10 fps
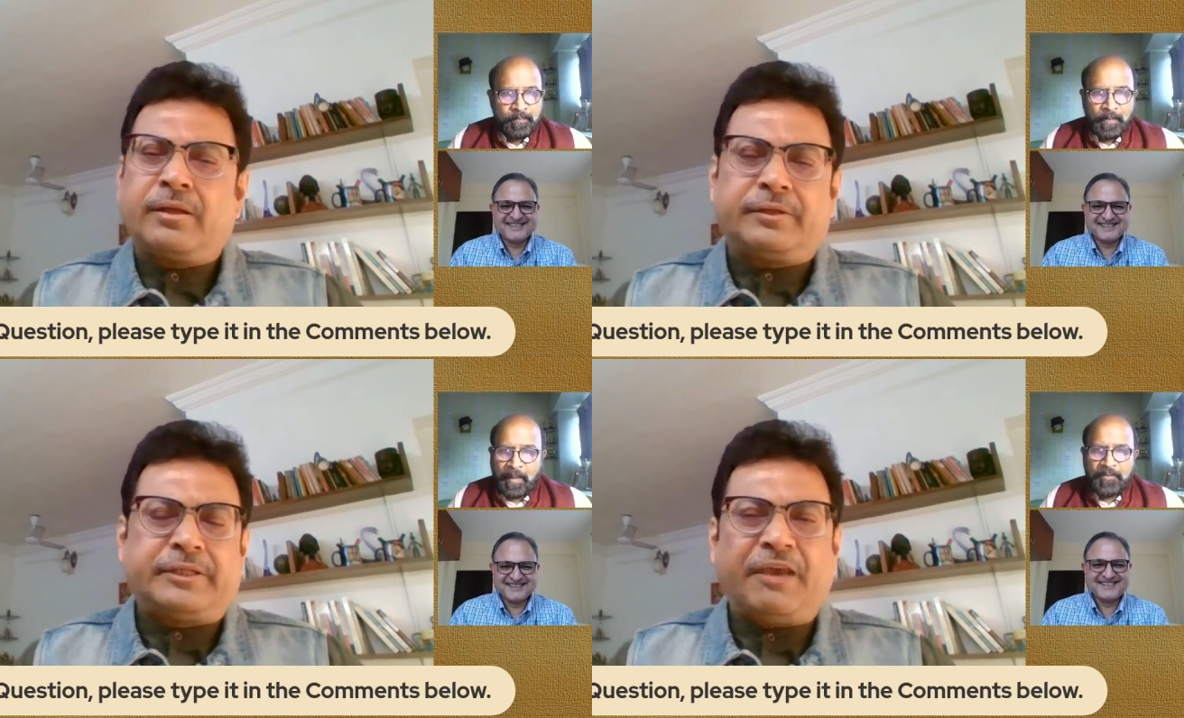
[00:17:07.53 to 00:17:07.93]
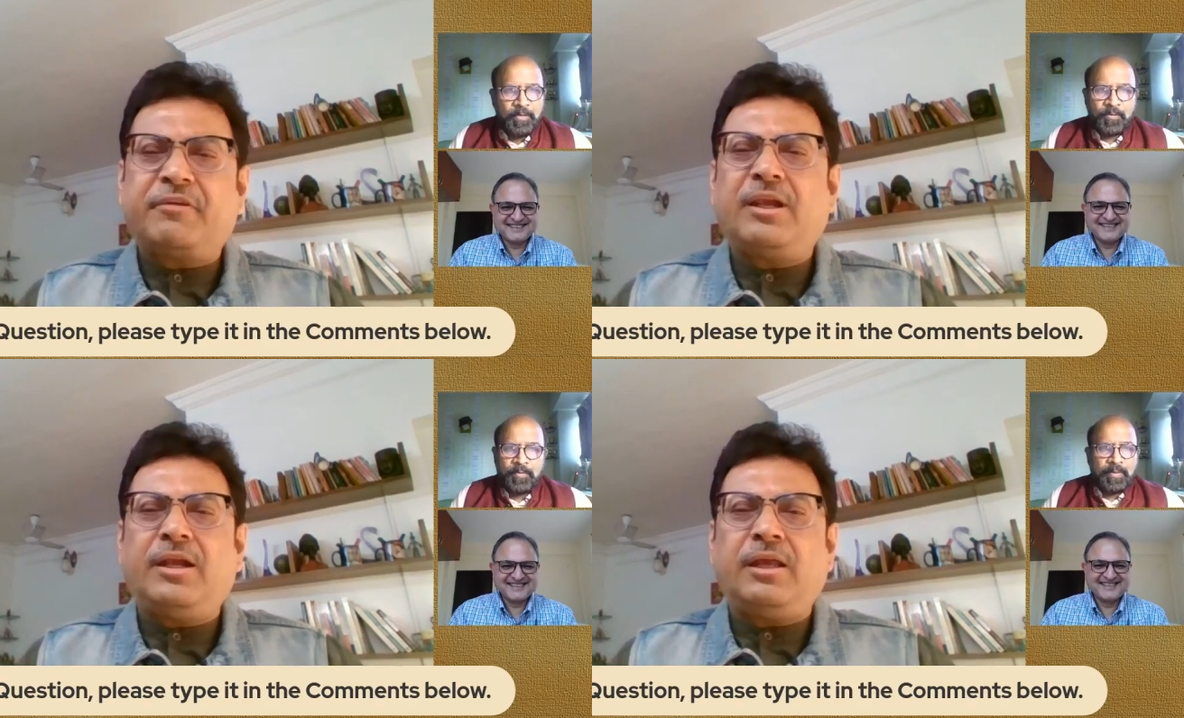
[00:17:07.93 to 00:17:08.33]
Speaker 1: Absolutely.
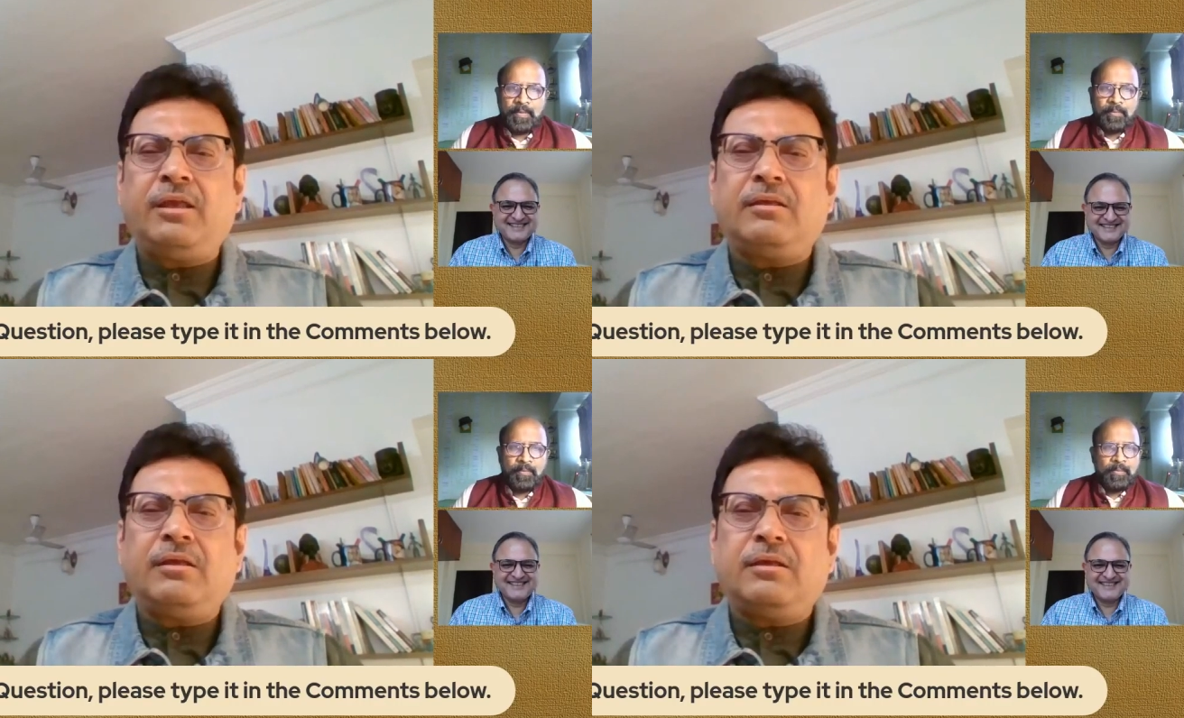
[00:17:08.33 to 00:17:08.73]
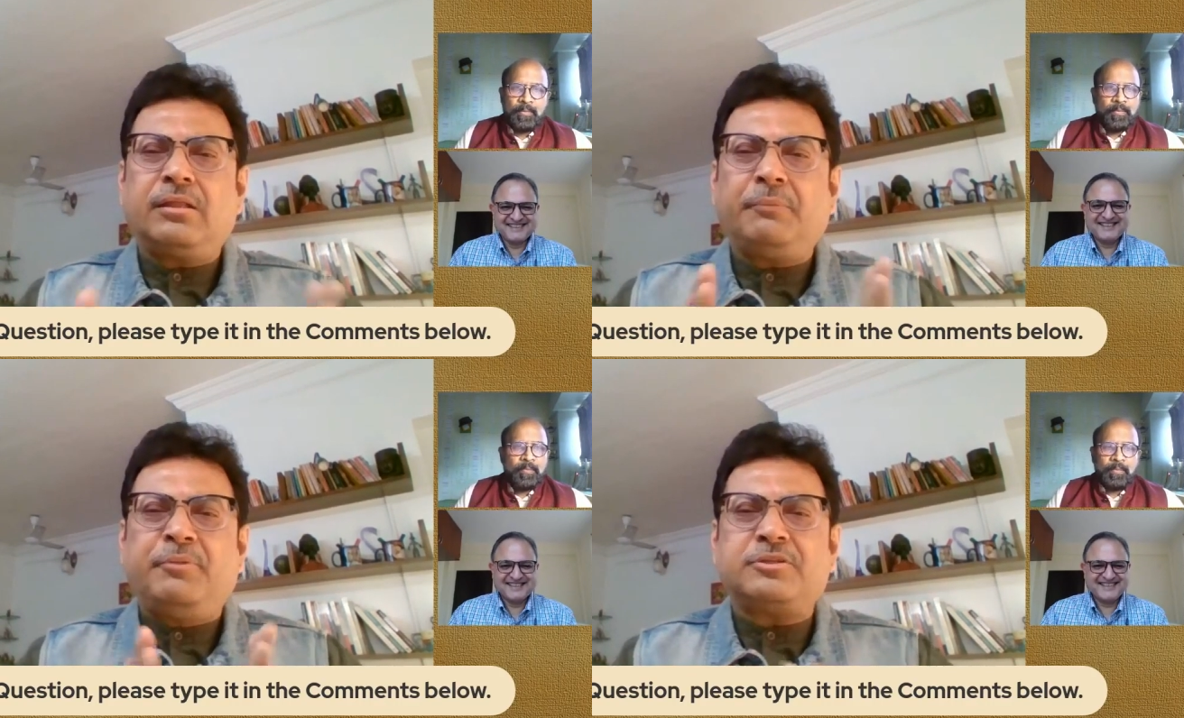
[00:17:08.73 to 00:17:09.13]
Definitely,
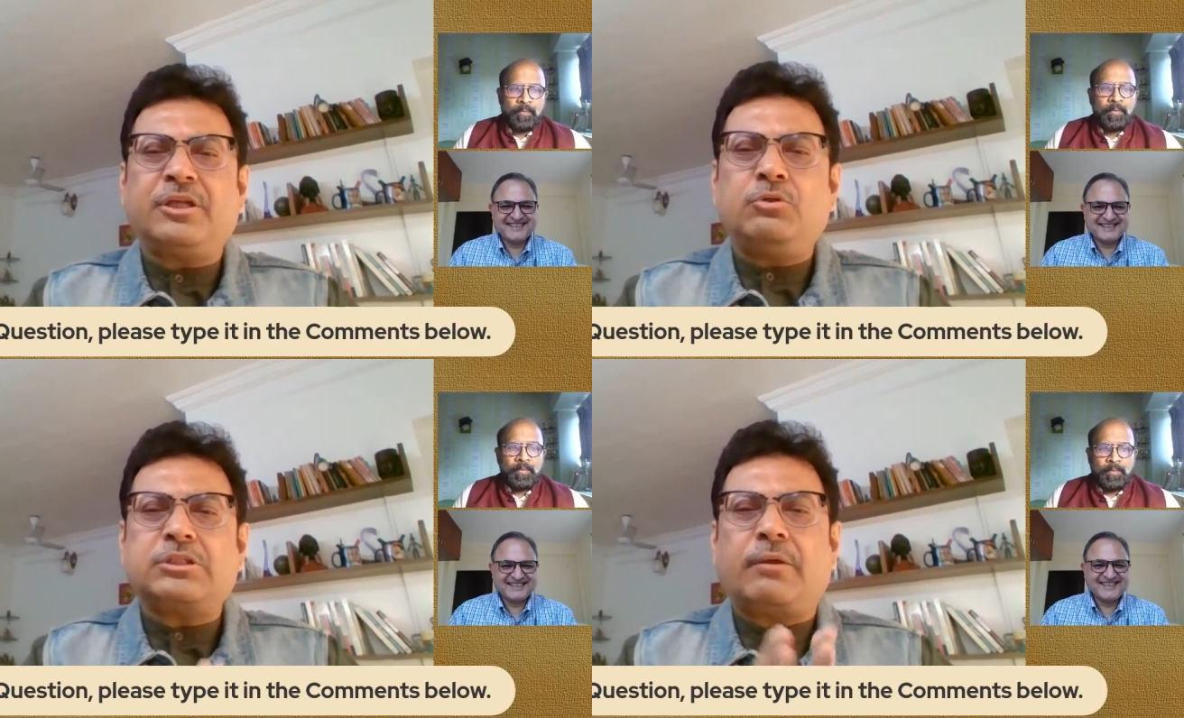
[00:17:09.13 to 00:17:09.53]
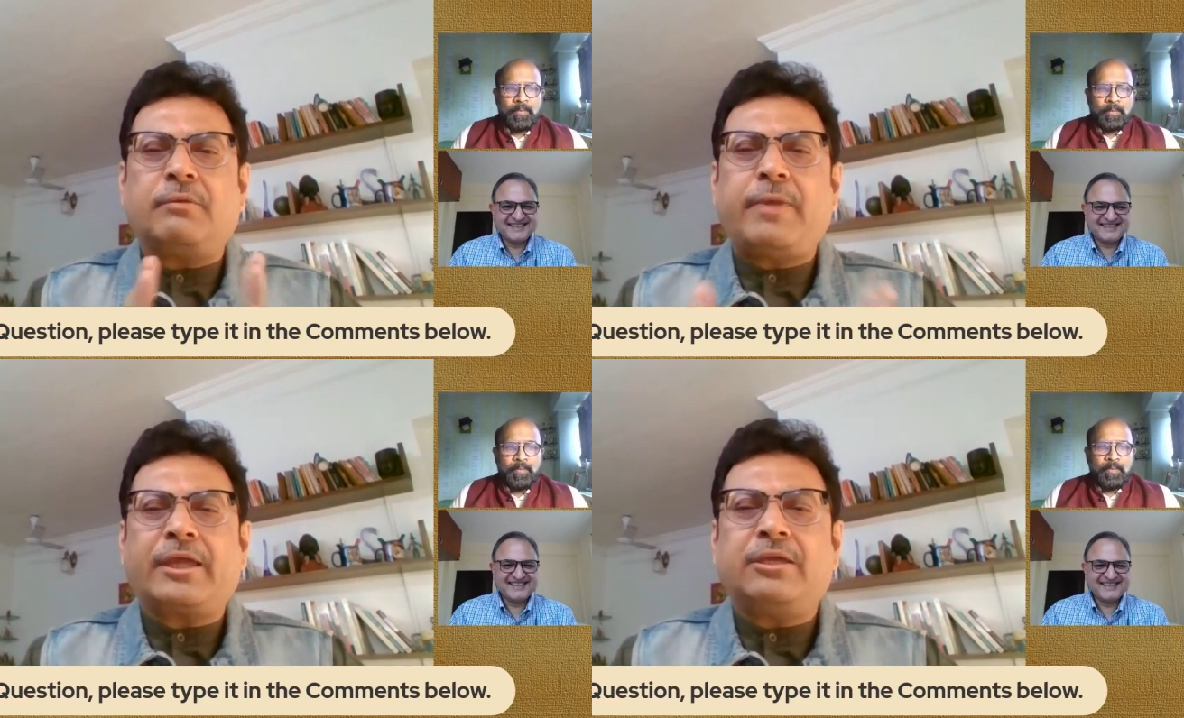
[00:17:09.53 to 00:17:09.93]
the person who is
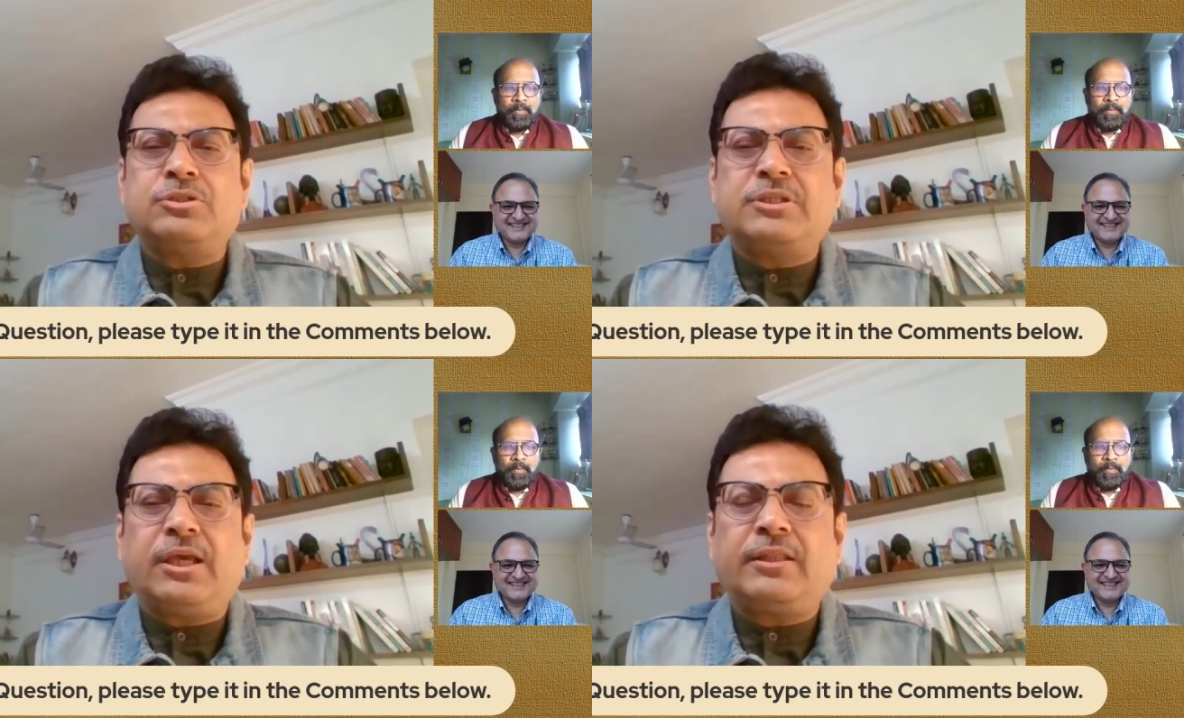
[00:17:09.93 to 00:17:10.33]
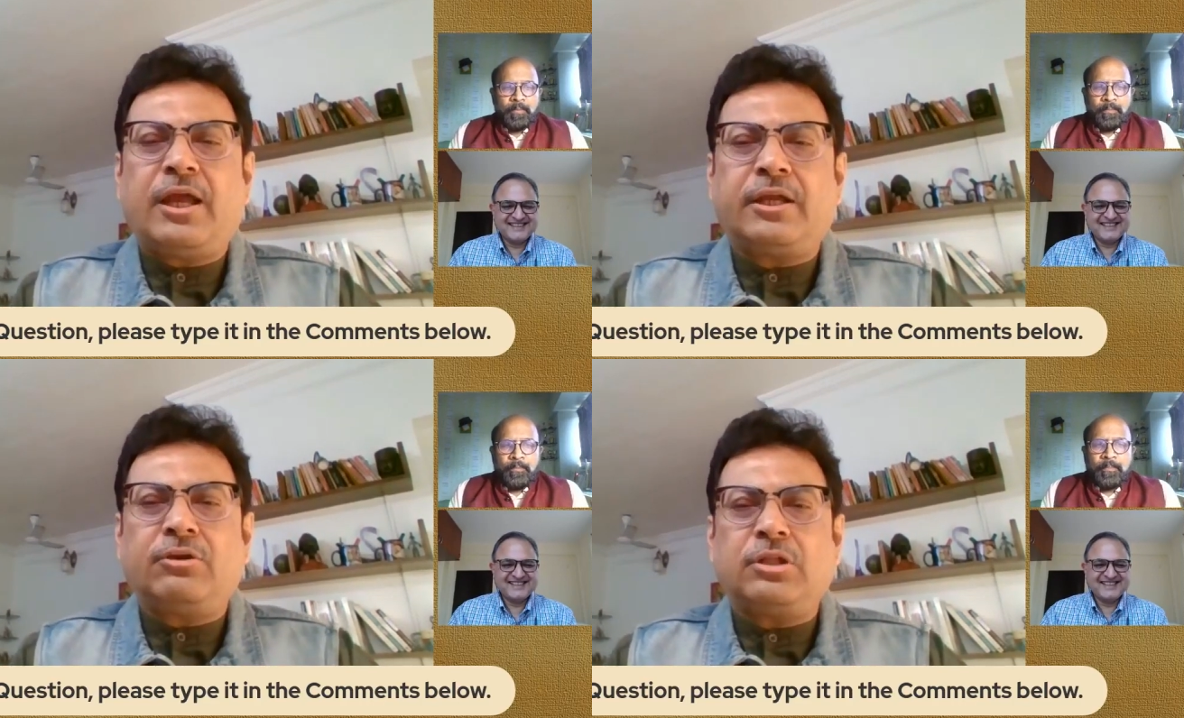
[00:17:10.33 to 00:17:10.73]
coming back, you say
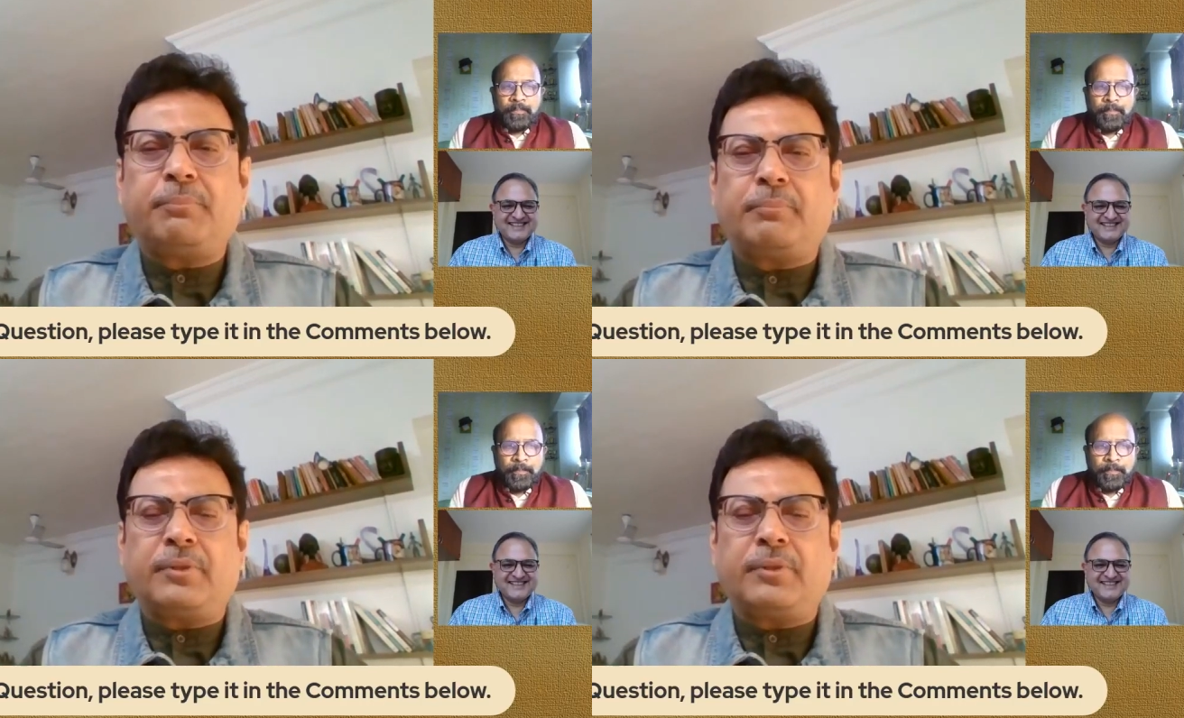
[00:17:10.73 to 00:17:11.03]
that you know the,